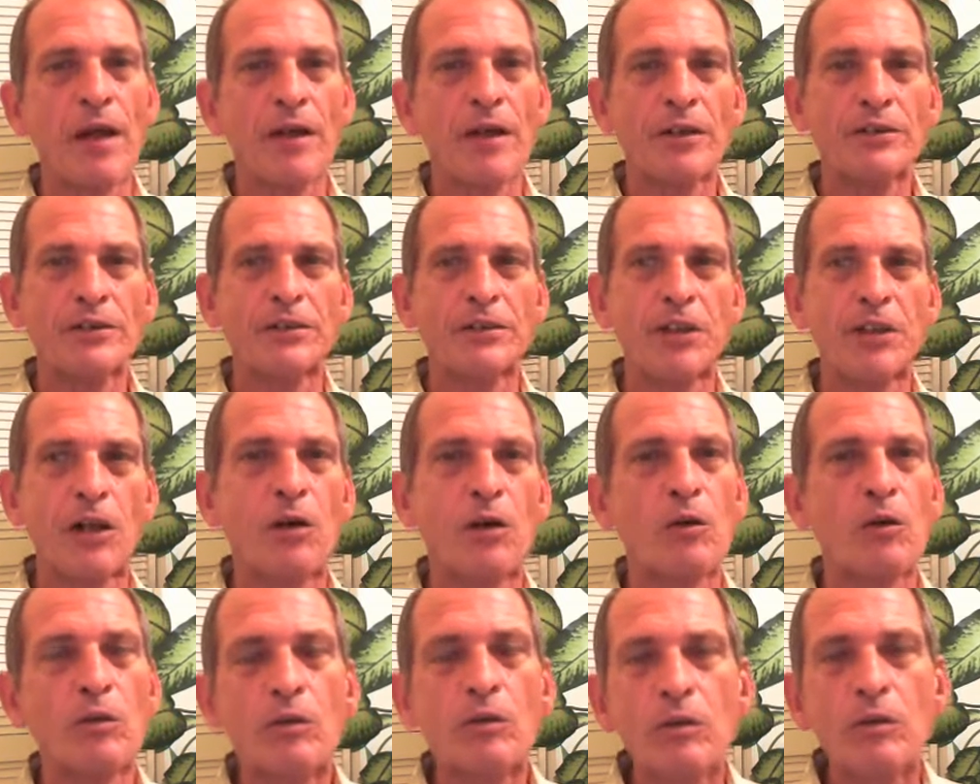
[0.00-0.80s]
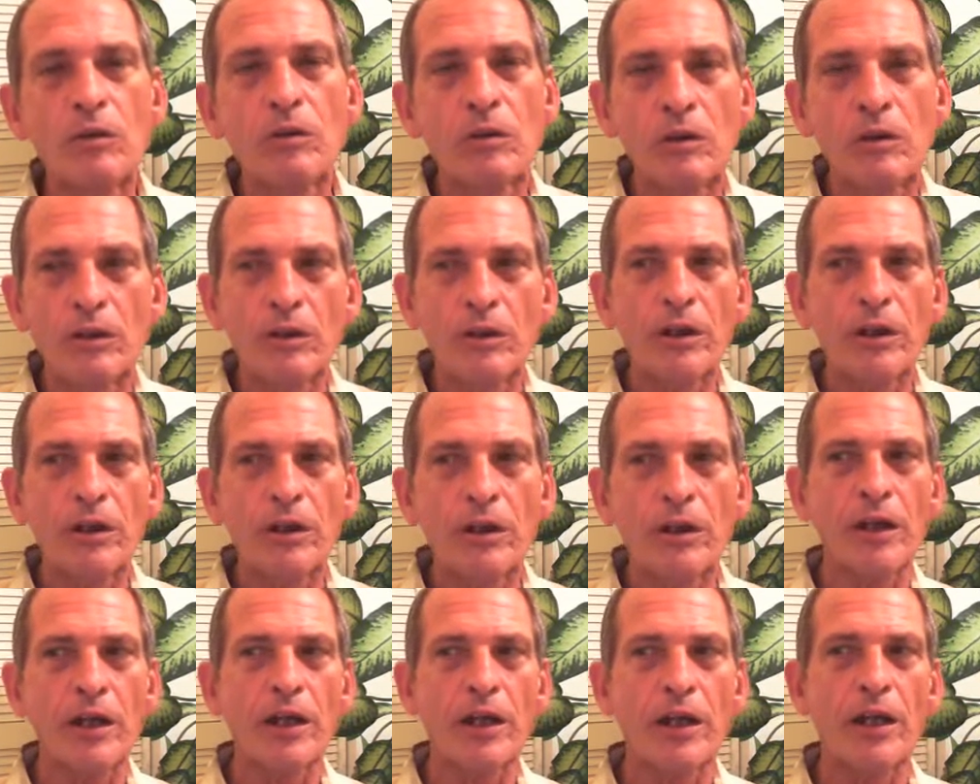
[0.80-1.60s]
So
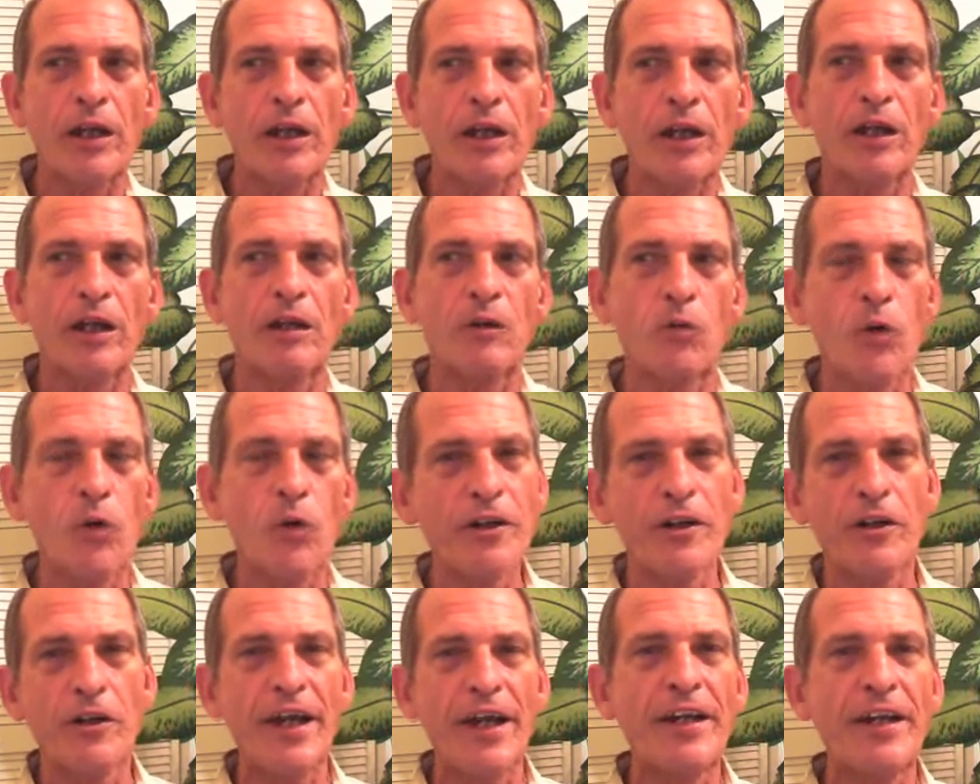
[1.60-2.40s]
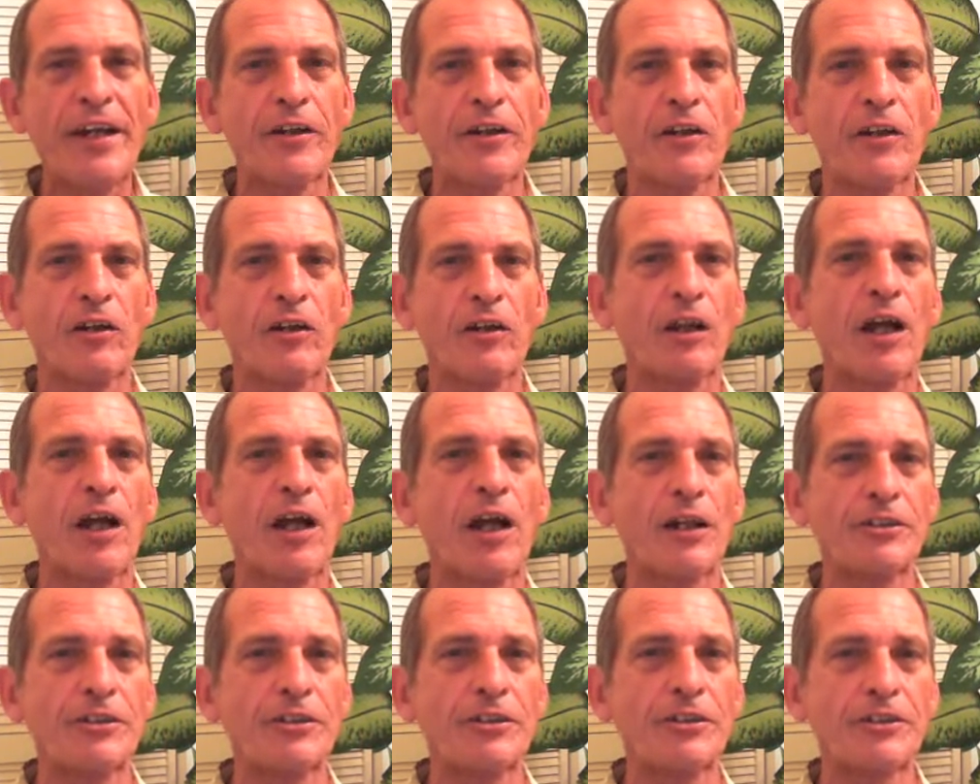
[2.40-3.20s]
when you're eating your
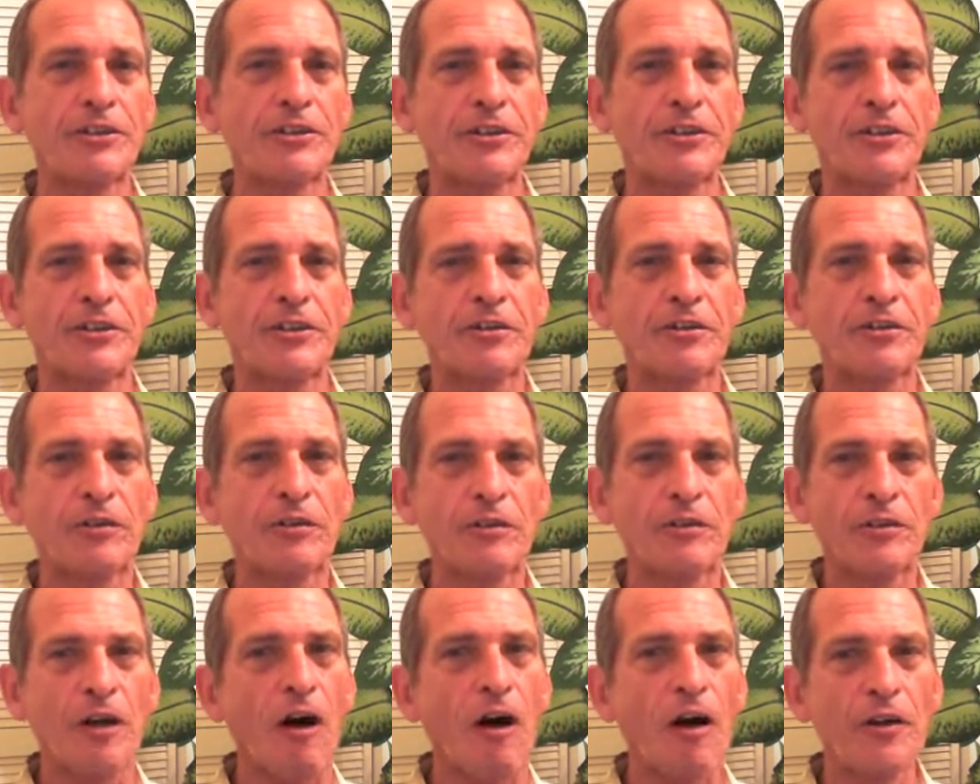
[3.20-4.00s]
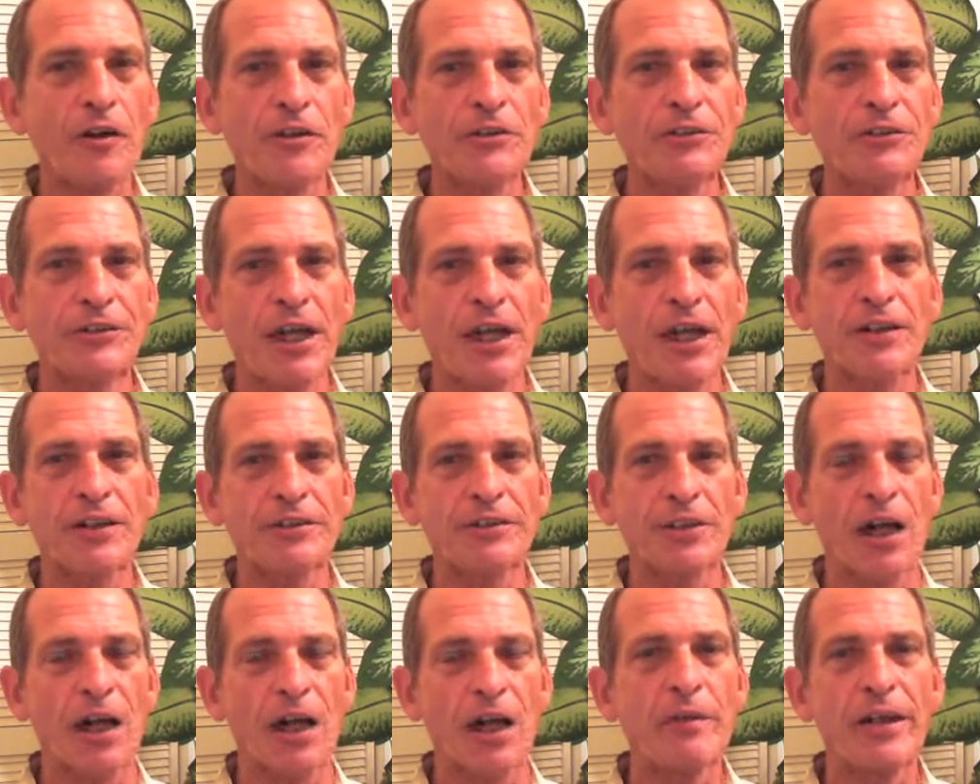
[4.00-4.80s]
lunch, all you say
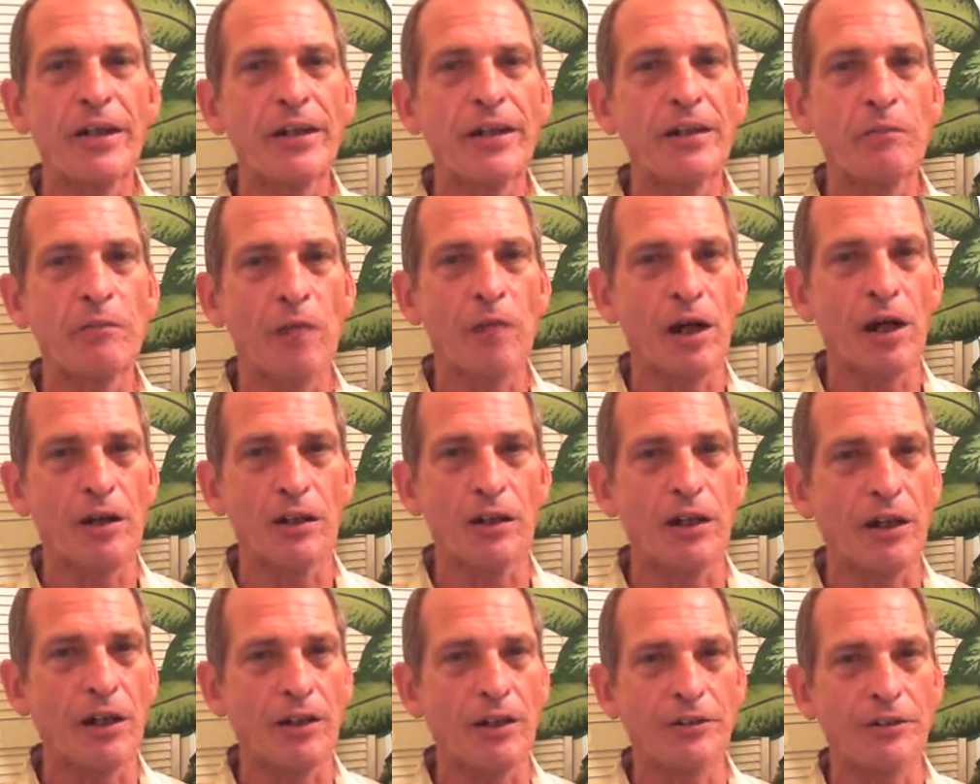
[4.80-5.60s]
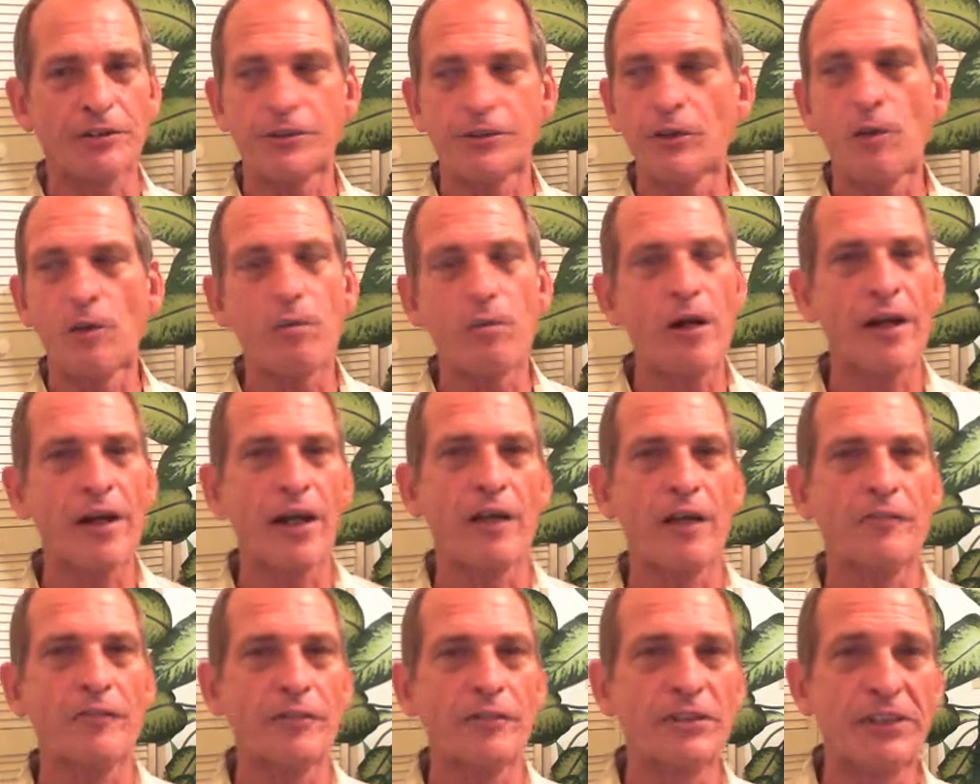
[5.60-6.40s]
is, I'm eating my lunch.
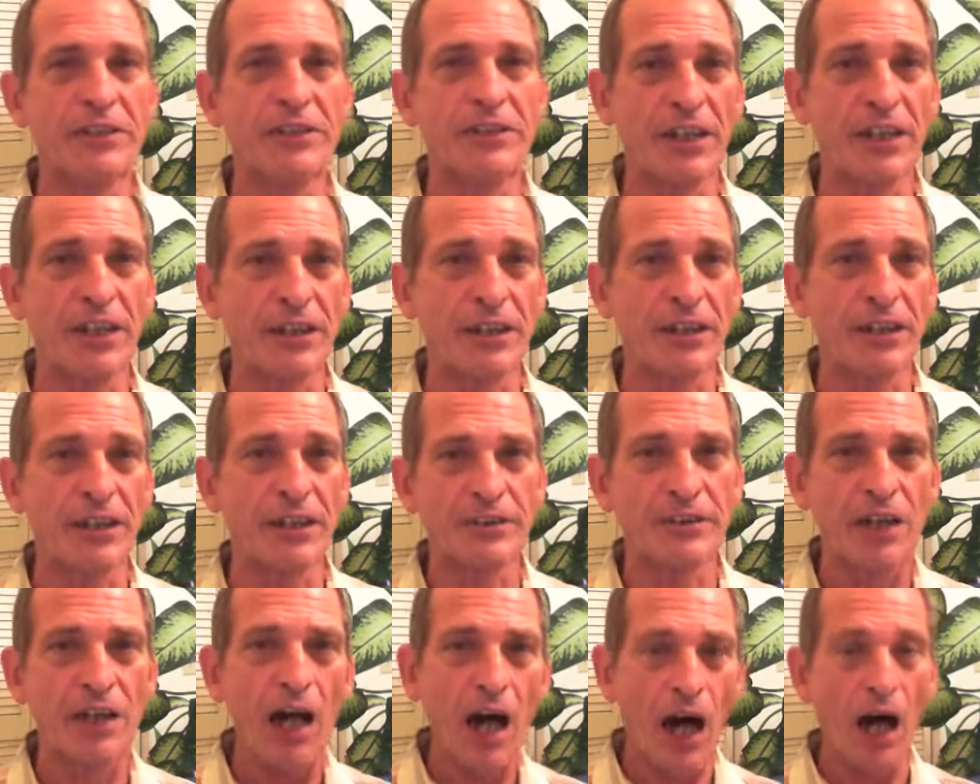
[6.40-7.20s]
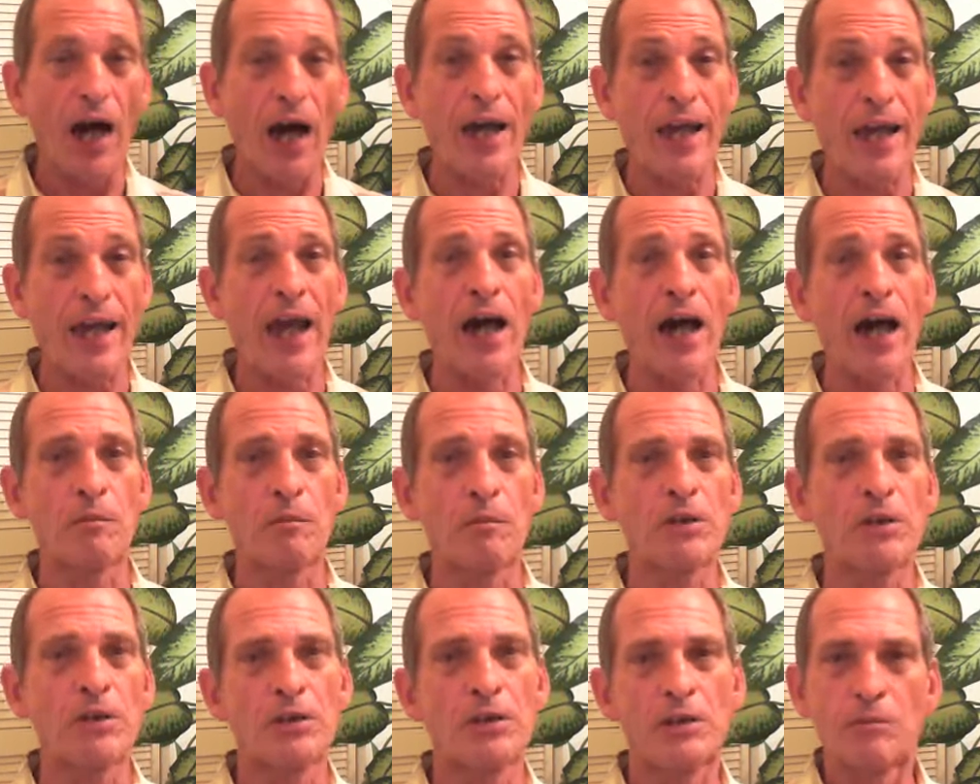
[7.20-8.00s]
Nobody ever says, I am
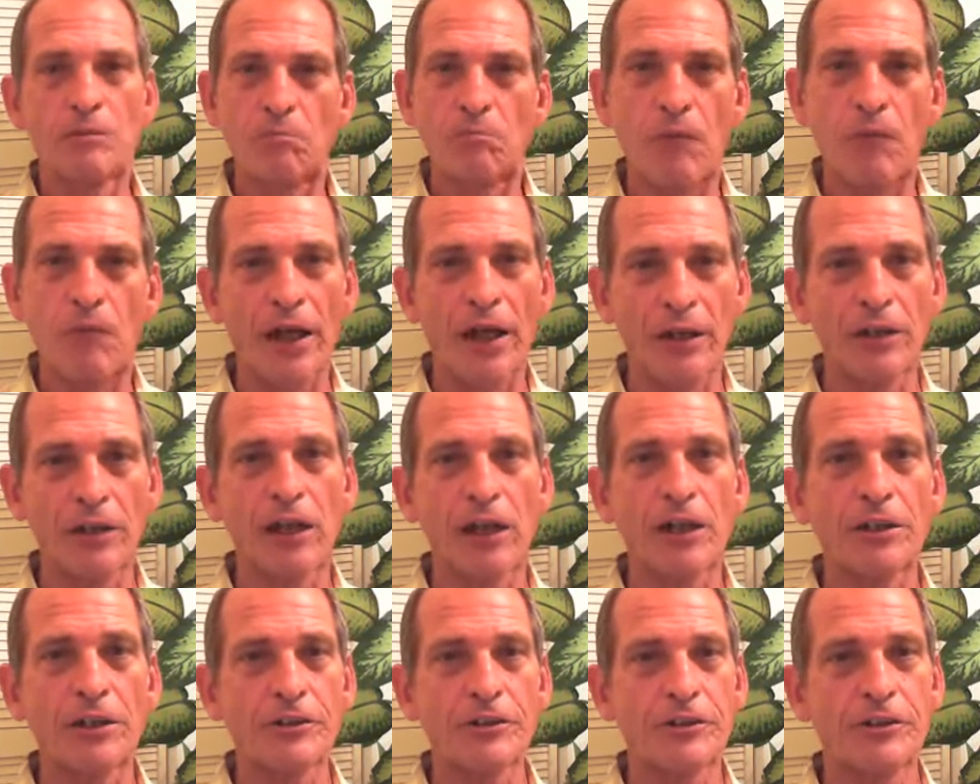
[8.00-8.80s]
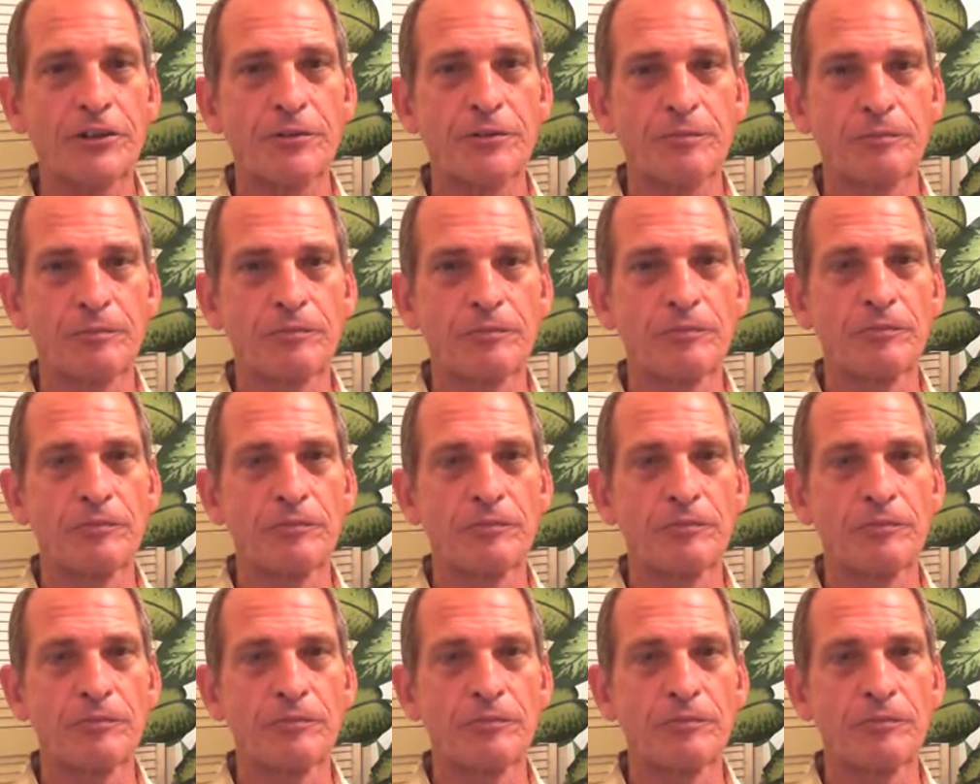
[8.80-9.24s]
my lunch.